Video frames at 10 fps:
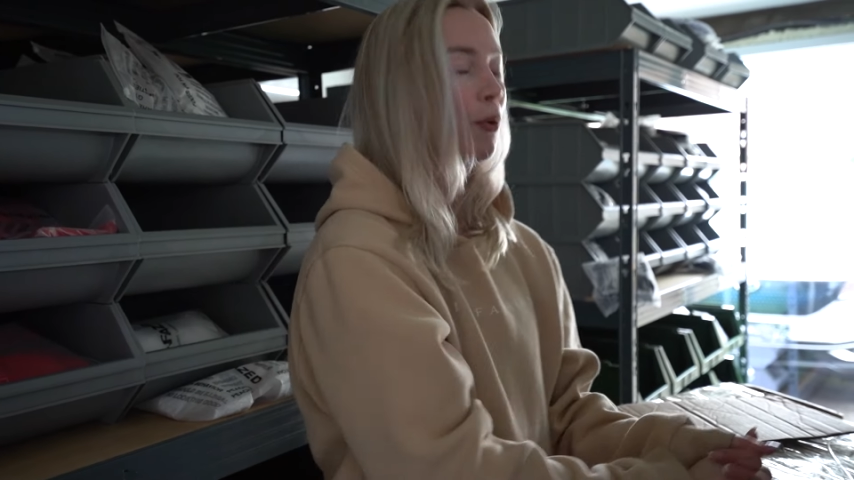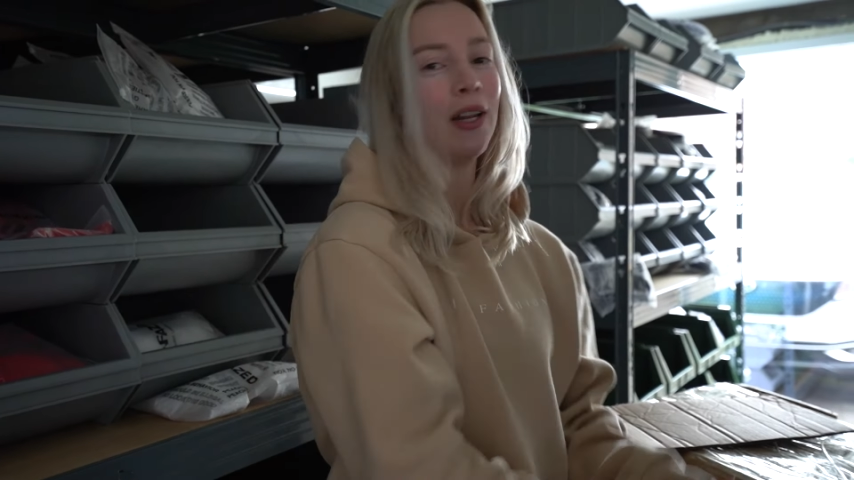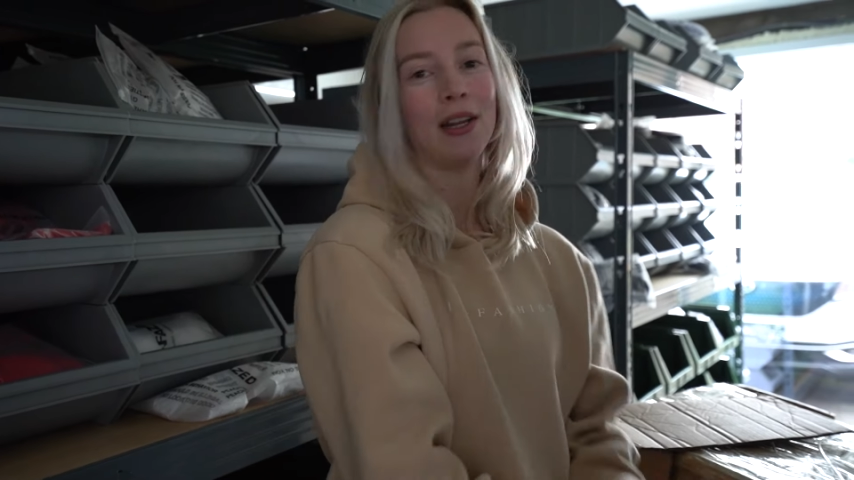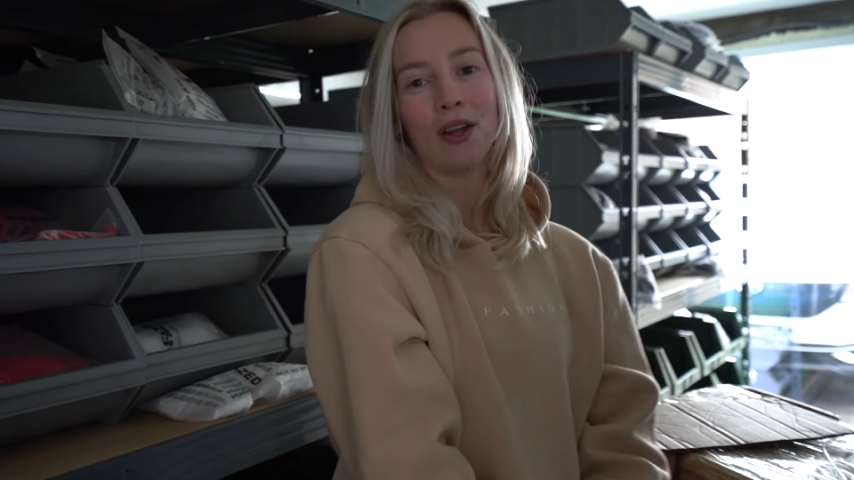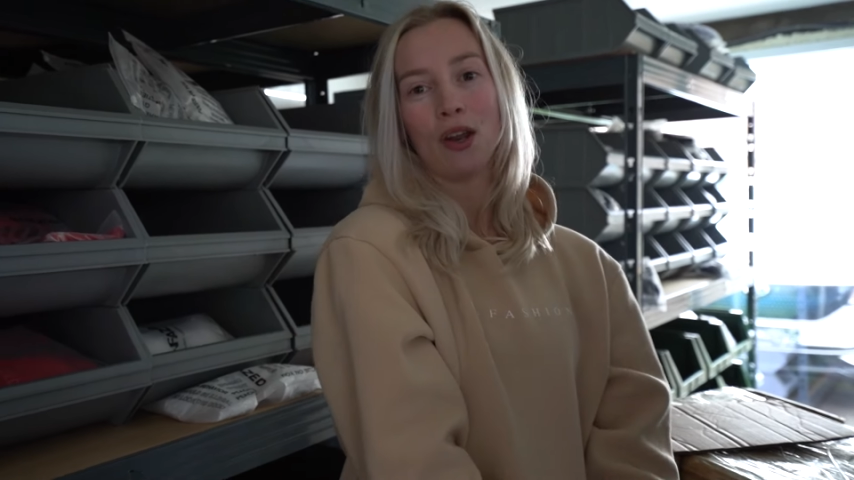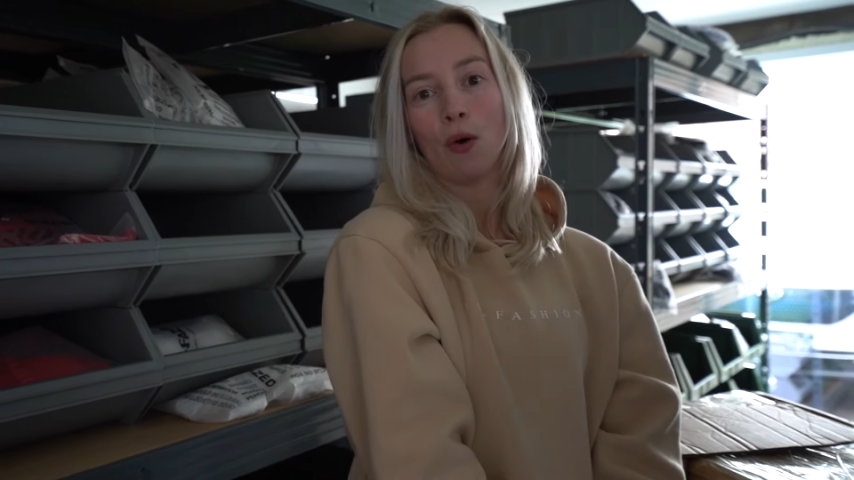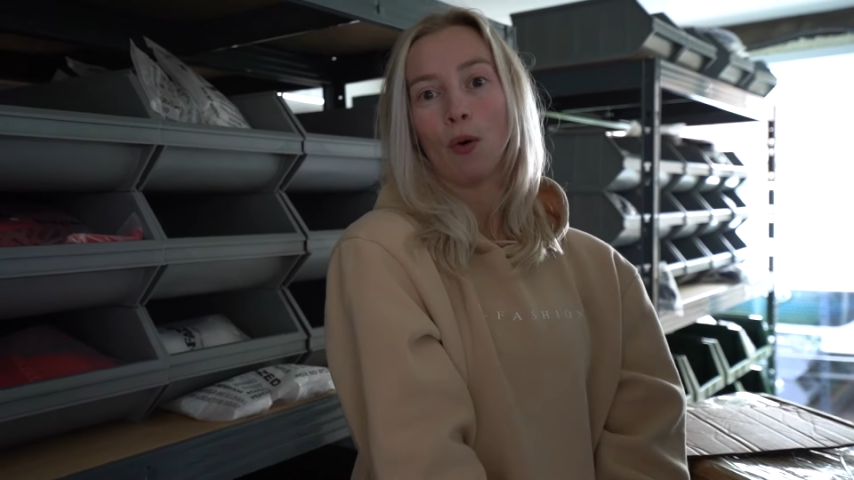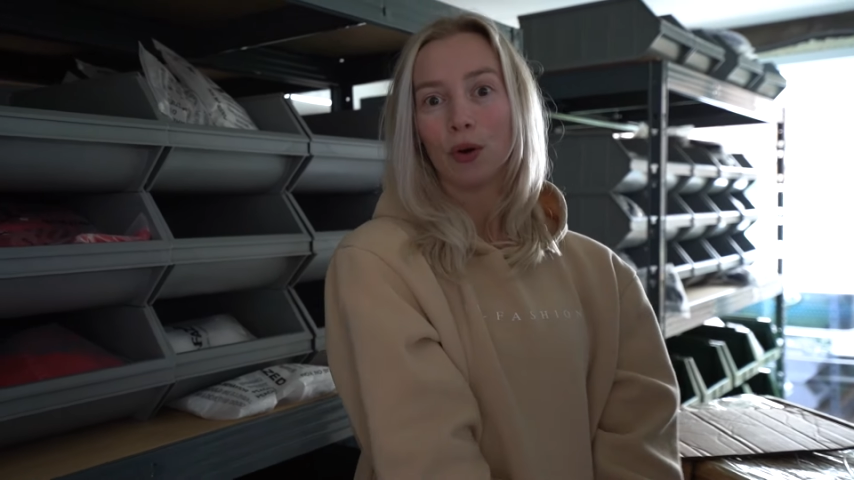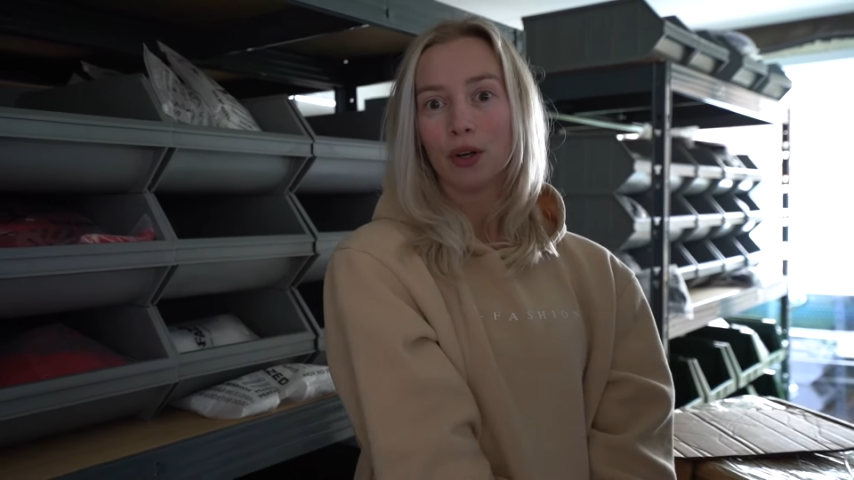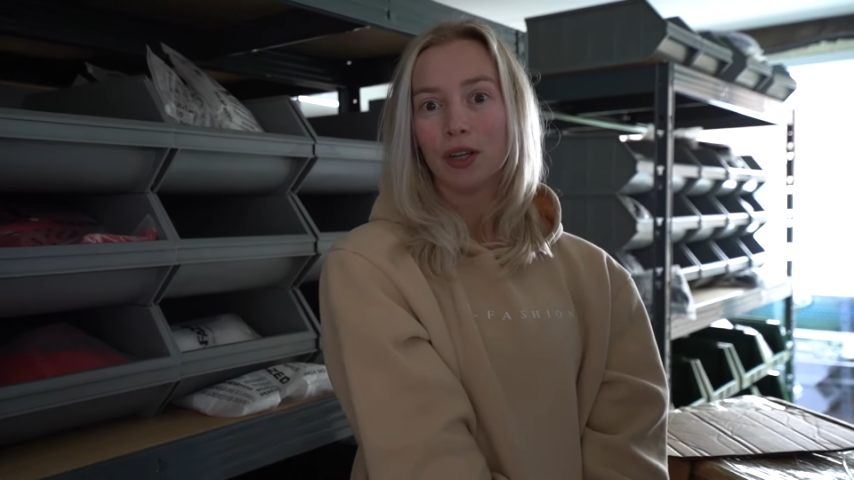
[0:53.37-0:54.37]
put in an
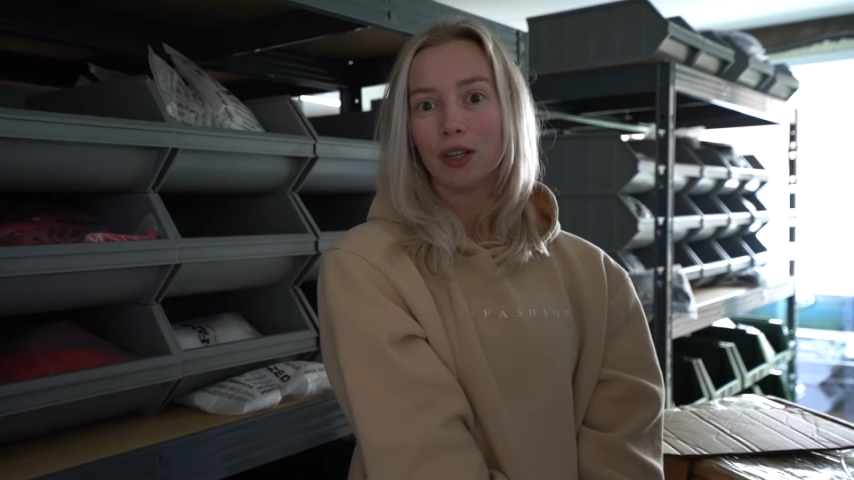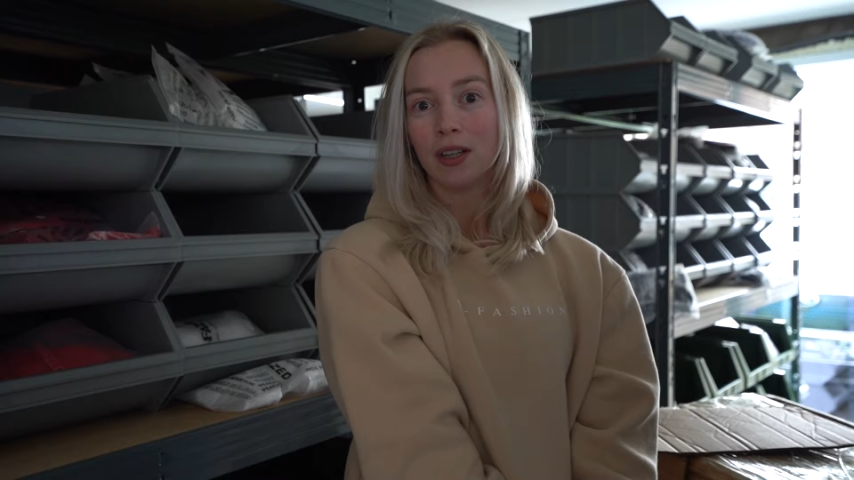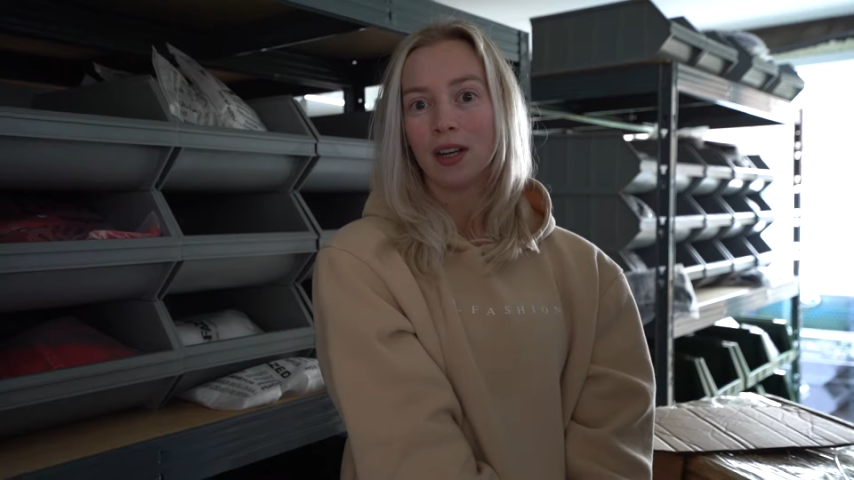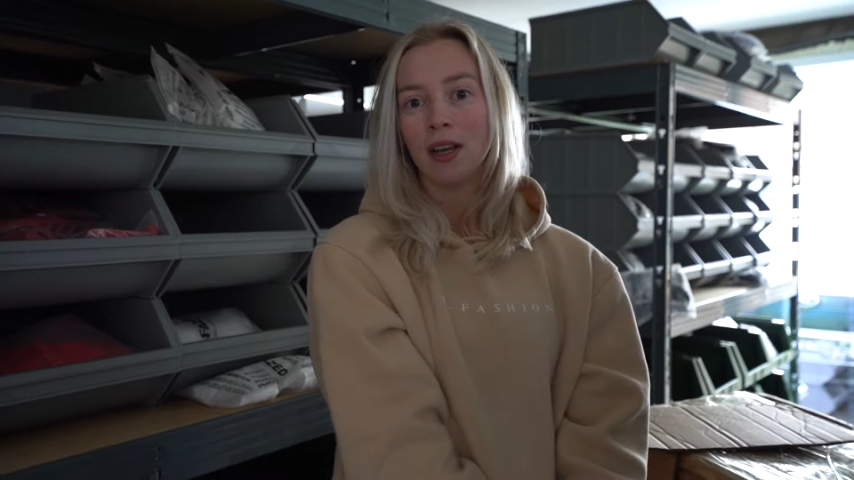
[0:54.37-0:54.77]
order.